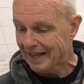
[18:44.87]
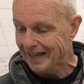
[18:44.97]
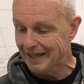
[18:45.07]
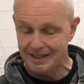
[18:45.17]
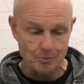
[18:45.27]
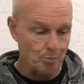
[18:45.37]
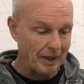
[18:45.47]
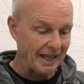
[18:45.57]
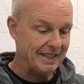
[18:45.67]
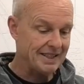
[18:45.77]
and
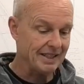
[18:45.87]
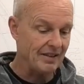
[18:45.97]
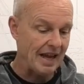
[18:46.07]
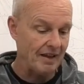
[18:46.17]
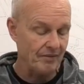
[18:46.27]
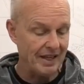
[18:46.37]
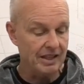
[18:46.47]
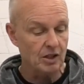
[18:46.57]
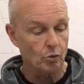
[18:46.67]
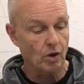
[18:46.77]
placing that
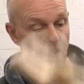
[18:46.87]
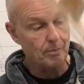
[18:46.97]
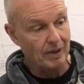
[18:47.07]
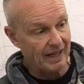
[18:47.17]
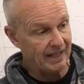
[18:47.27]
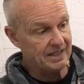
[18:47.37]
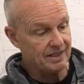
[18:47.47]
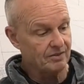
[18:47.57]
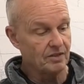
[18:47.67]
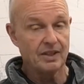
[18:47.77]
in the right
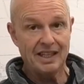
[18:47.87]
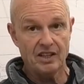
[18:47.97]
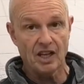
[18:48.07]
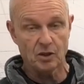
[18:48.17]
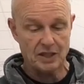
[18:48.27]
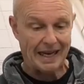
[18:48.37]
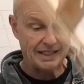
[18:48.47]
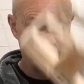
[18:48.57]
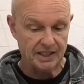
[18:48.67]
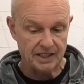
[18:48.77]
place in those
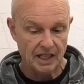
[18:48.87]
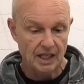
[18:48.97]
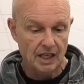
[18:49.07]
hatches